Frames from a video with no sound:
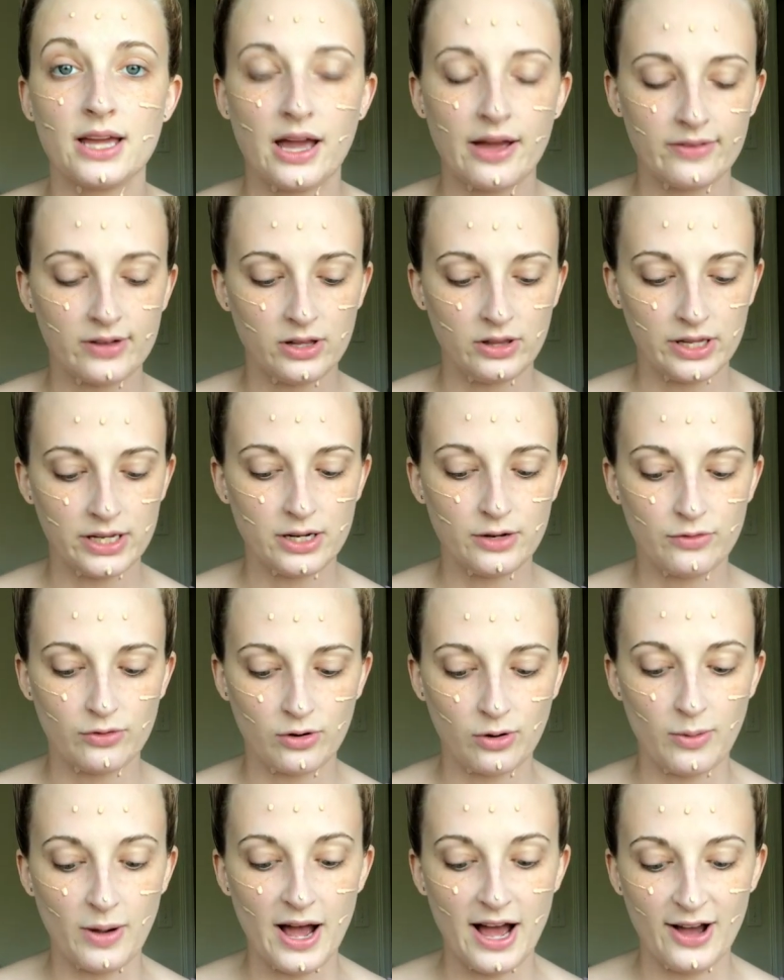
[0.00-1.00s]
I haven't cleaned it
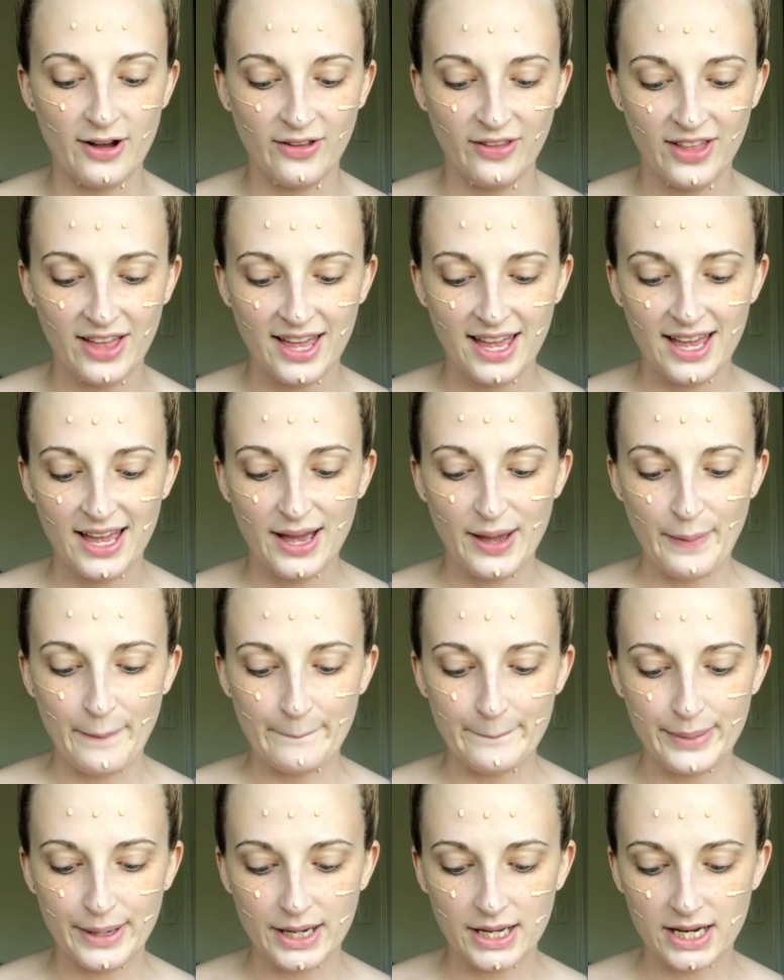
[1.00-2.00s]
for a while,
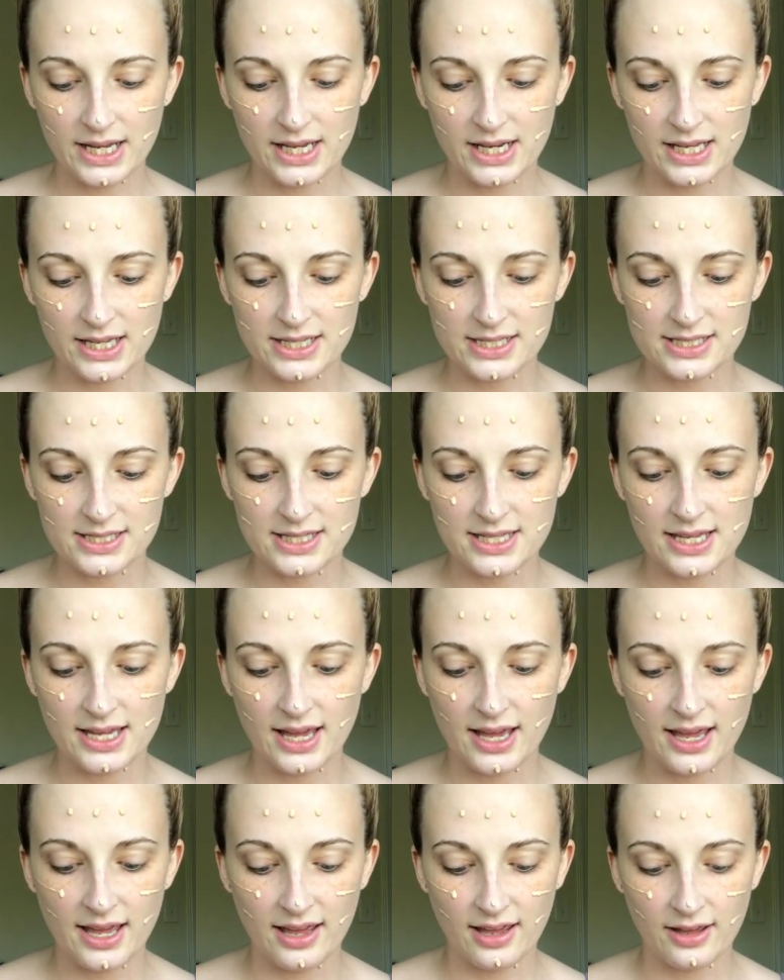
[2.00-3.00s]
but it is the
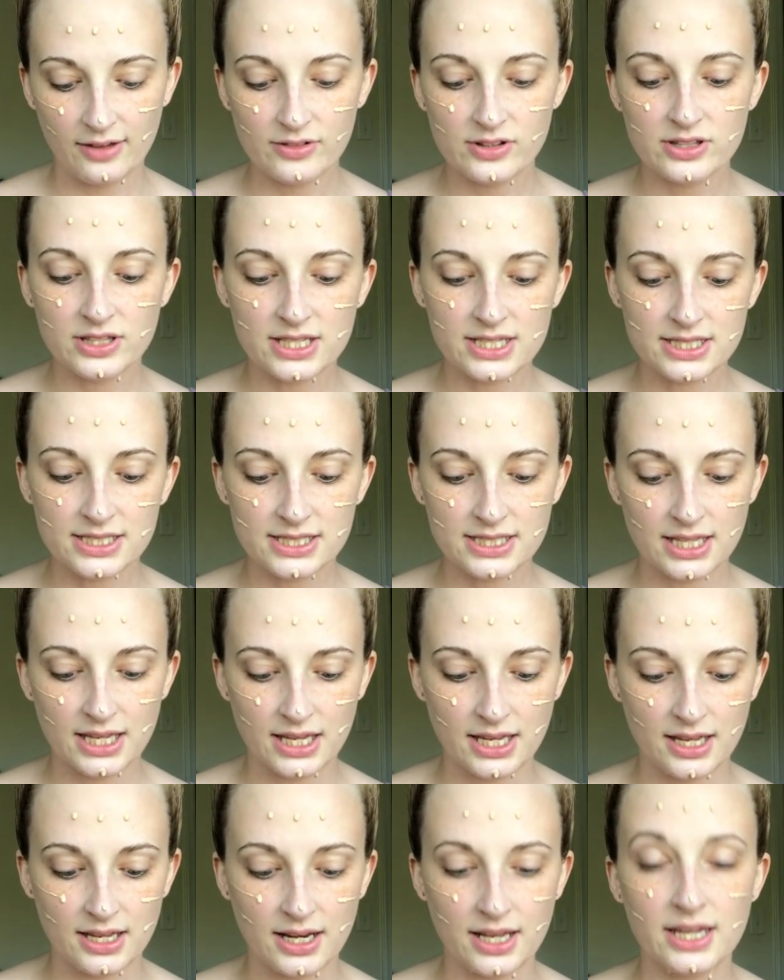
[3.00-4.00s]
Heavenly
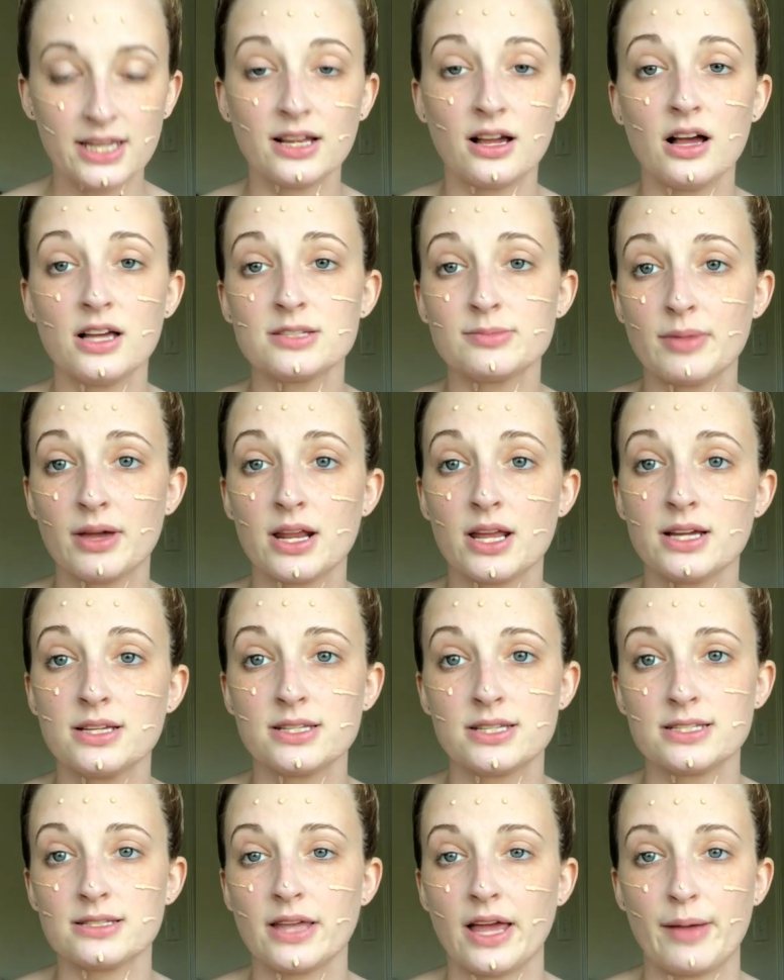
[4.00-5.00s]
Skin. It
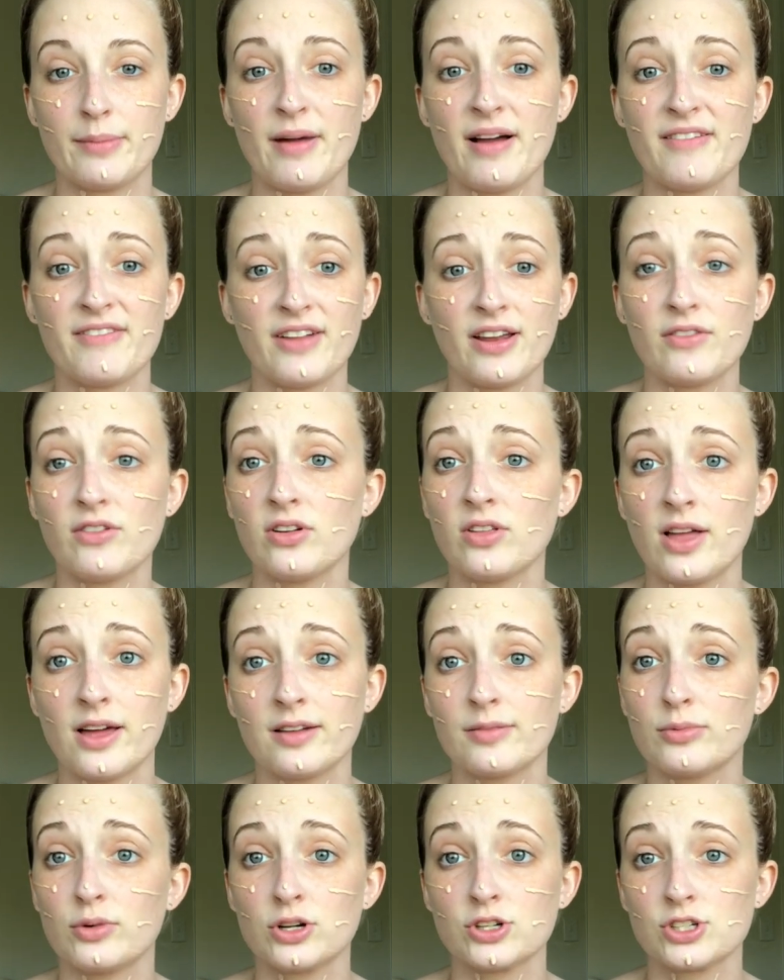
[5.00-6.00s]
Cosmetics is like my favorite
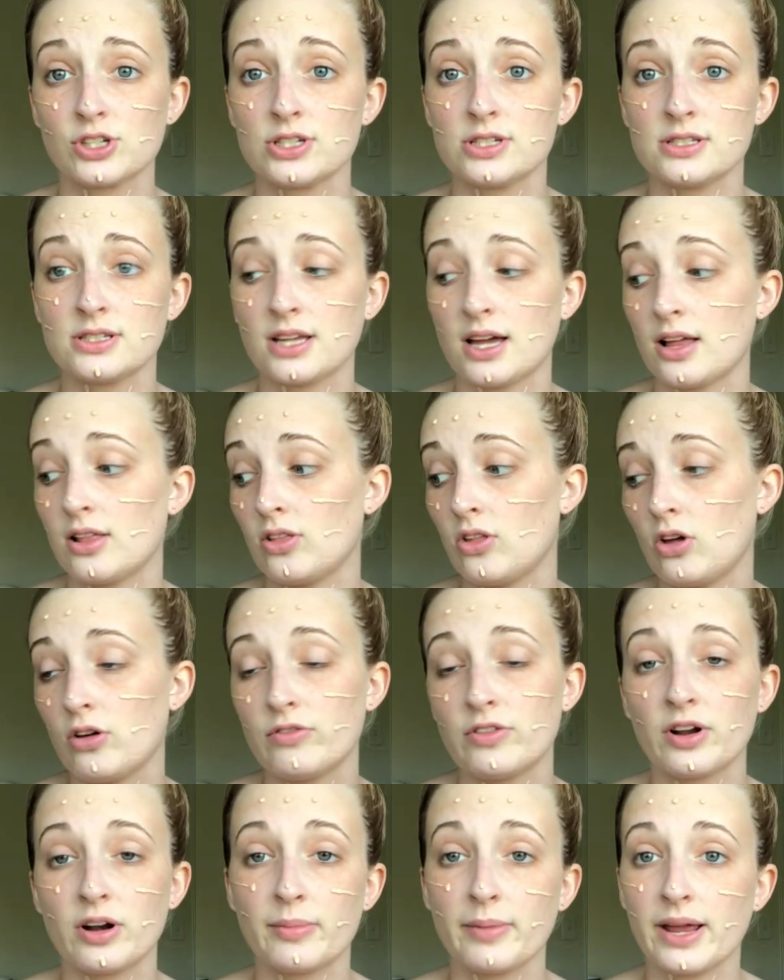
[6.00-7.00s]
line of brushes. I
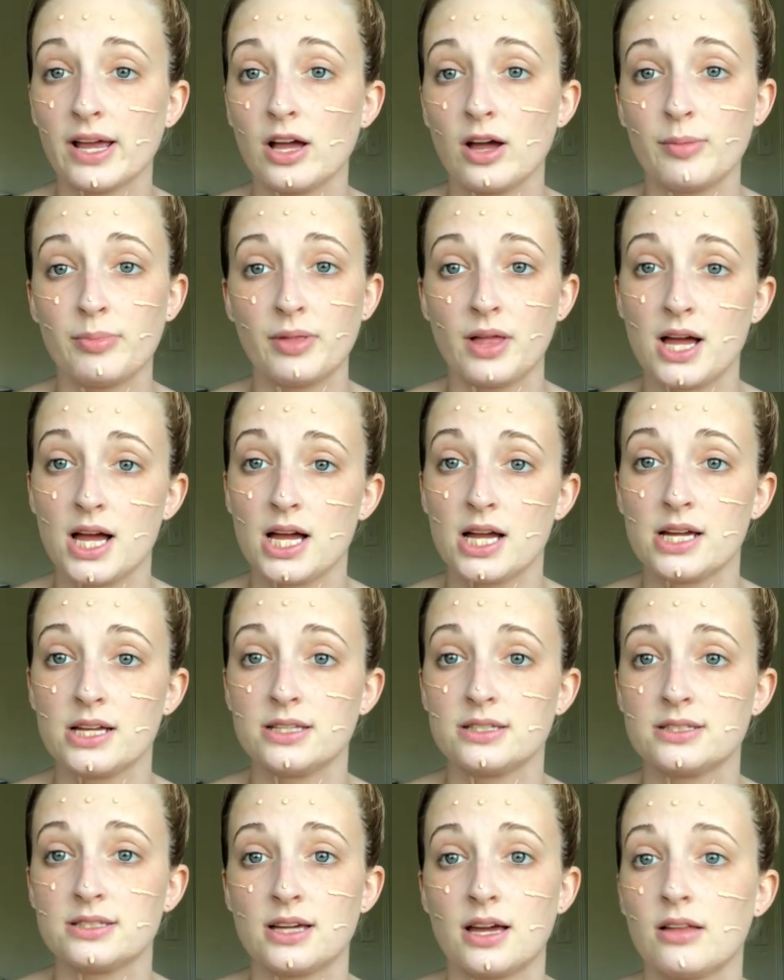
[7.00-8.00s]
love their makeup
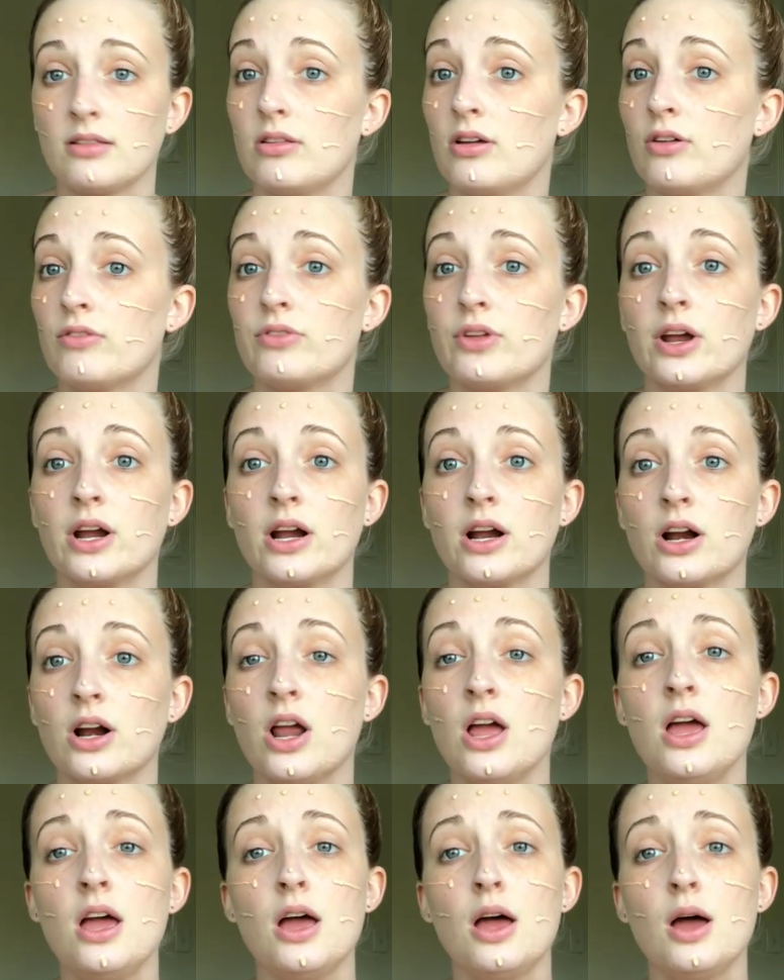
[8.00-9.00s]
lines. I love the